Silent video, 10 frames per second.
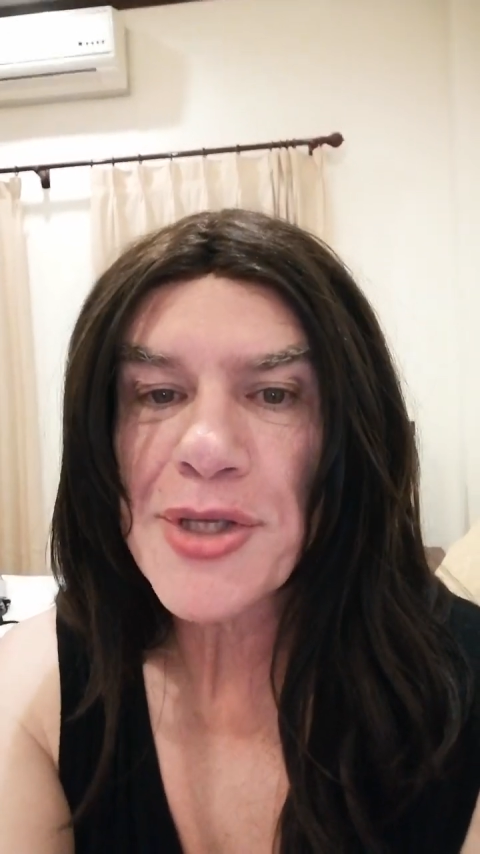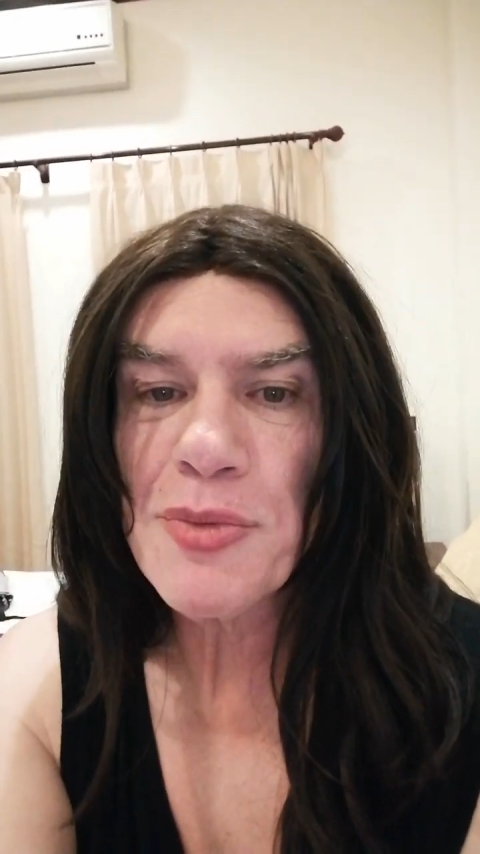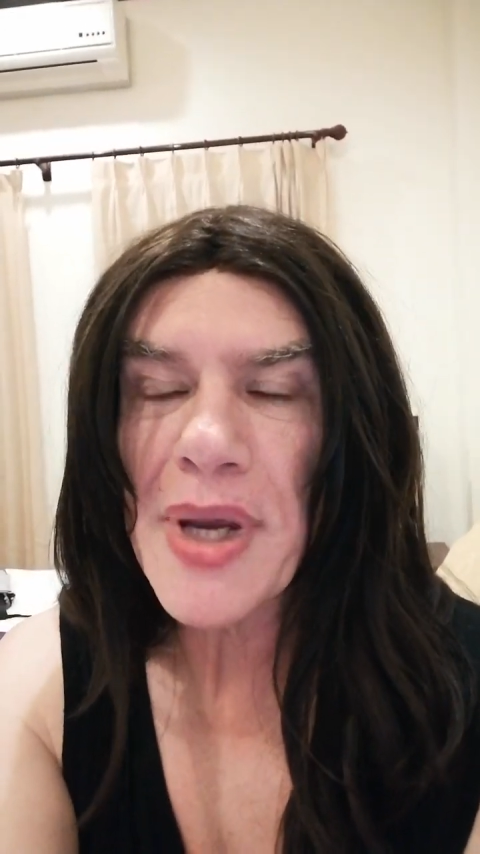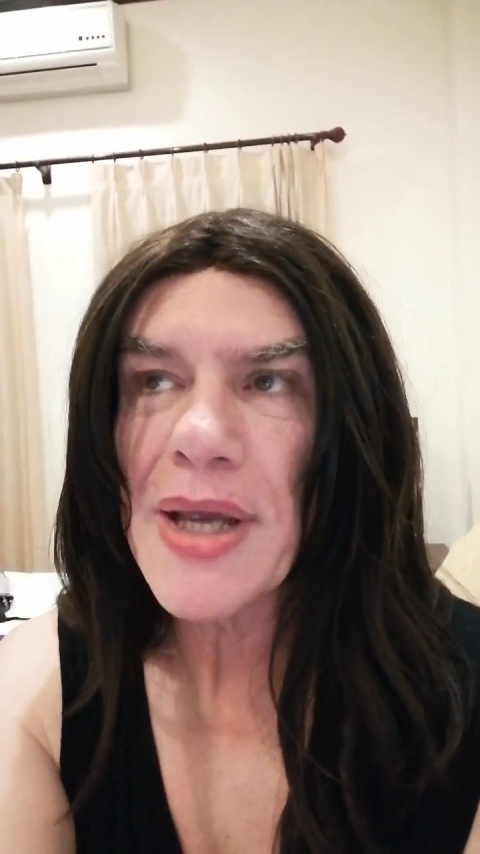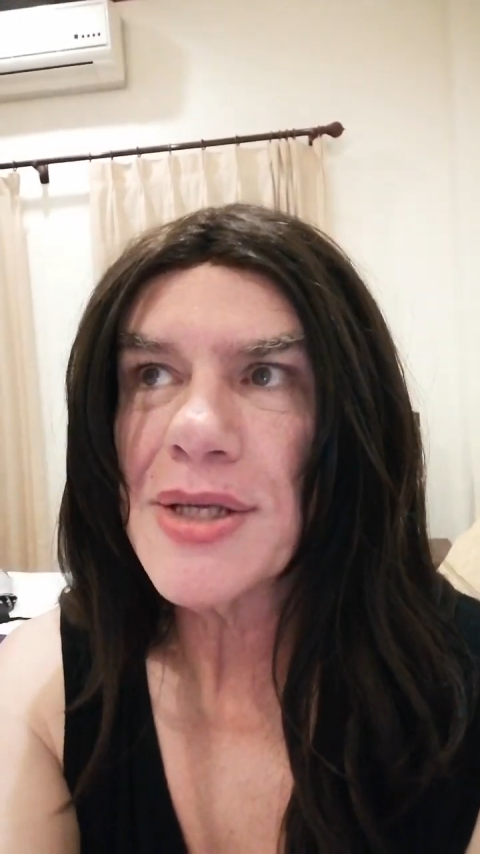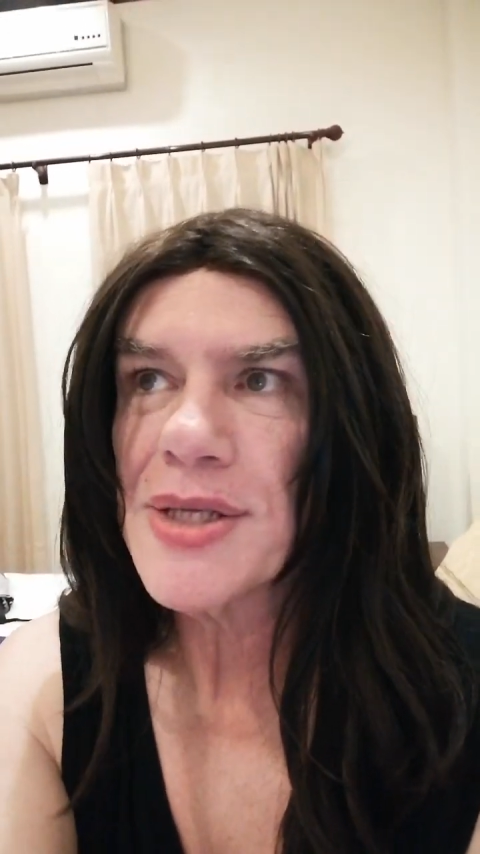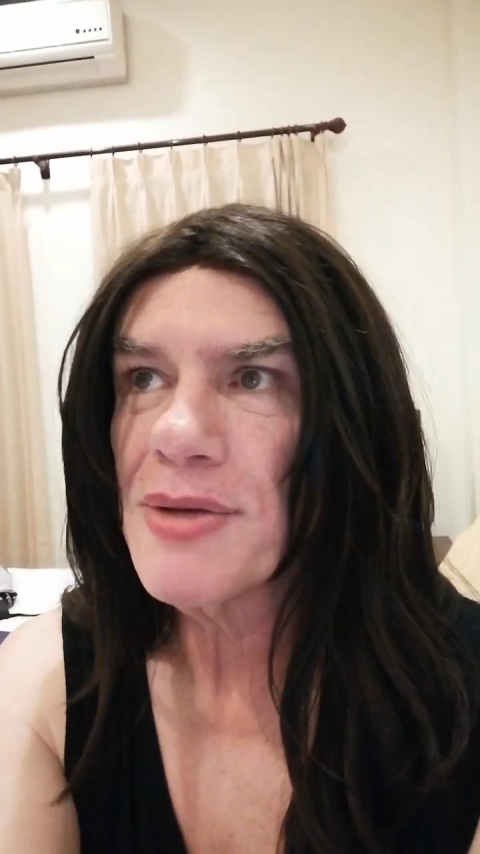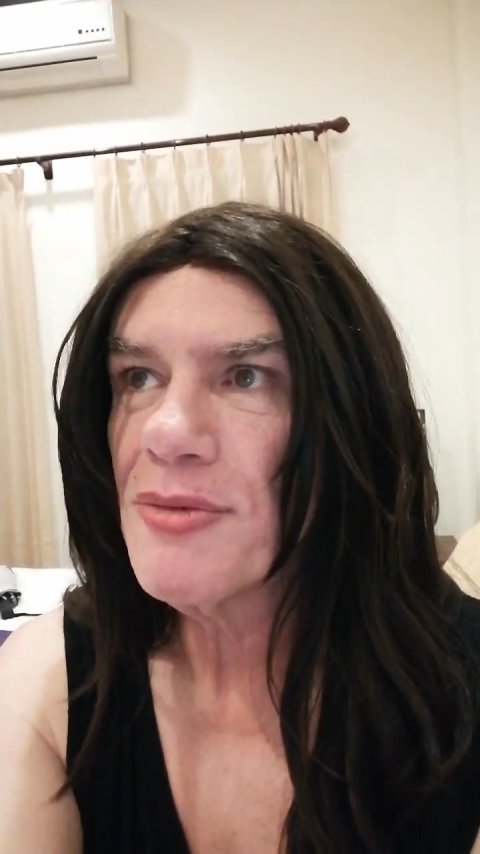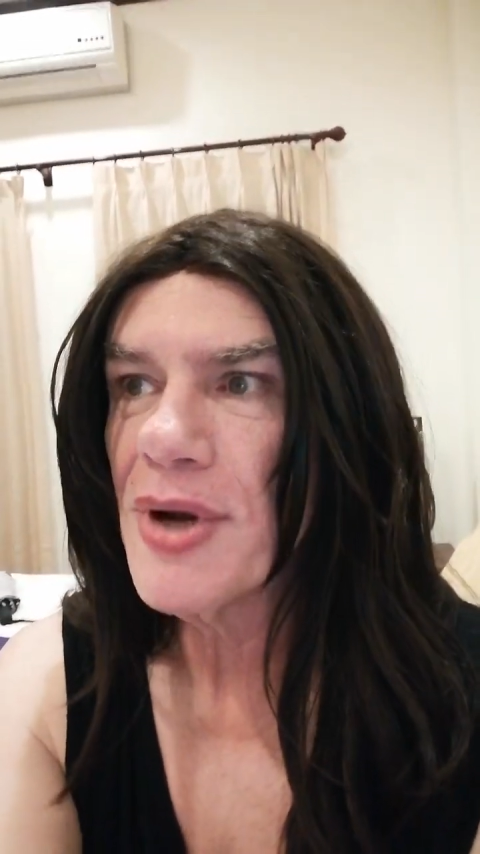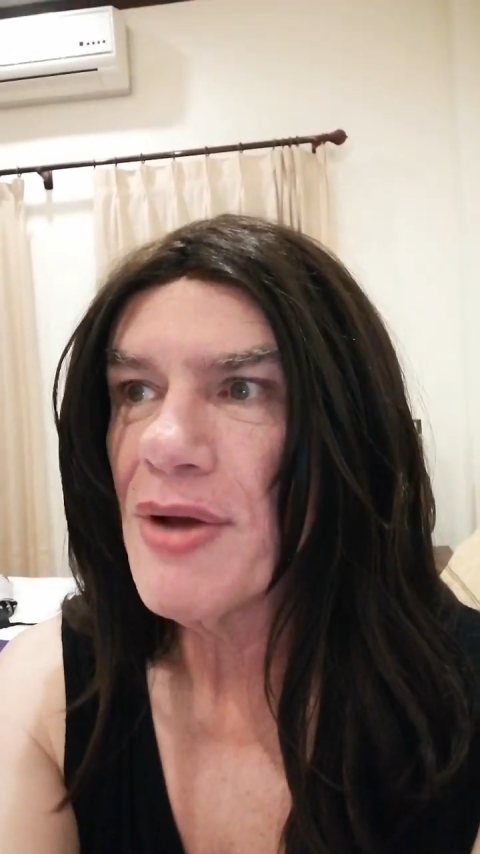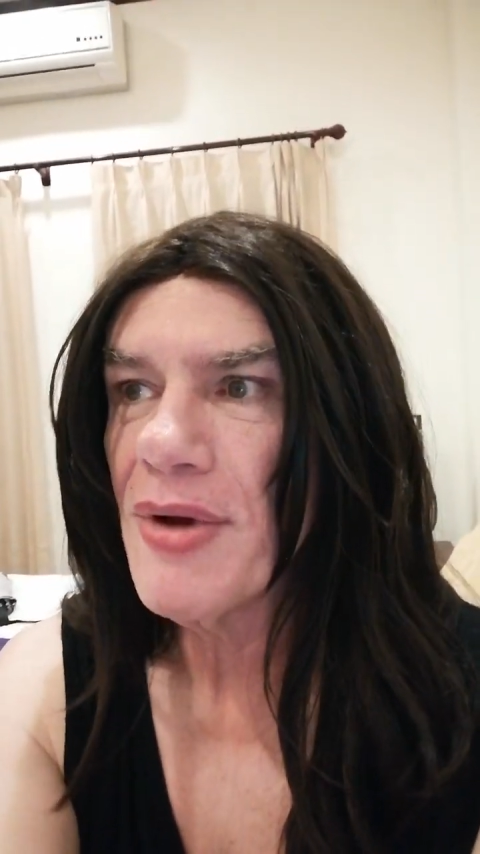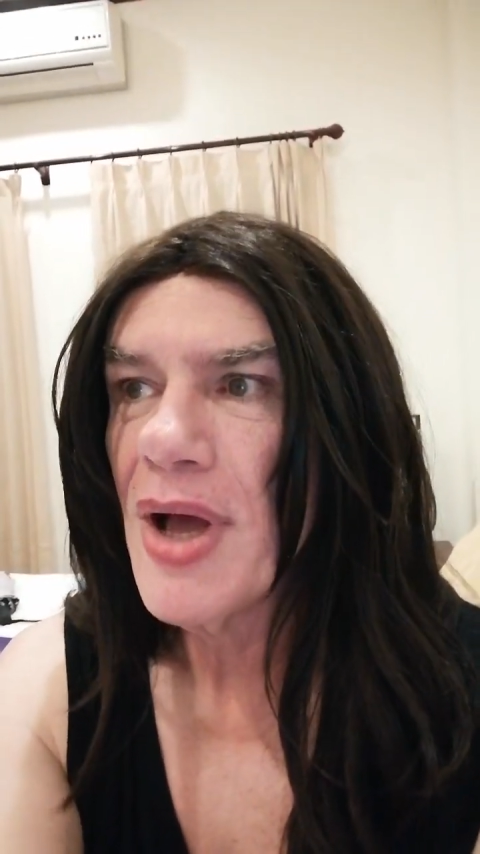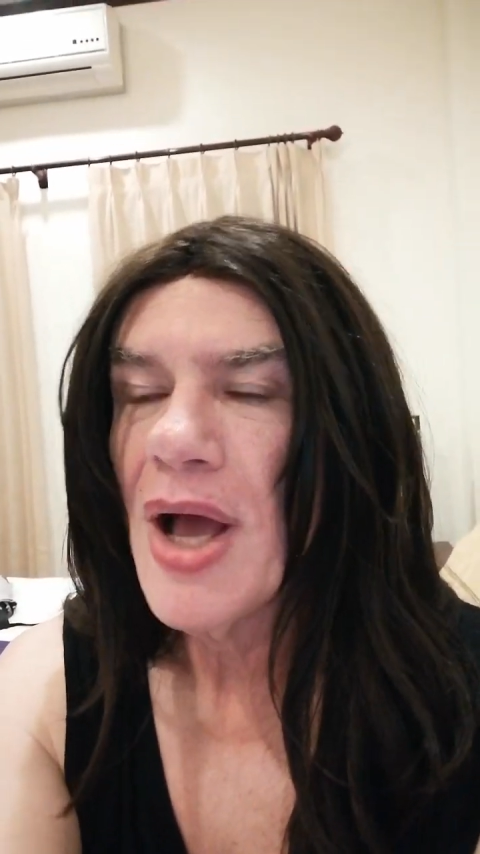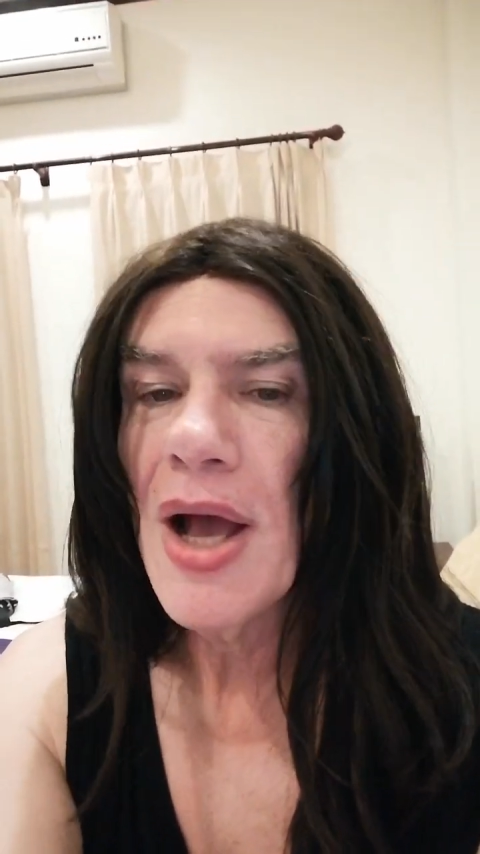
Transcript: swings and whatever.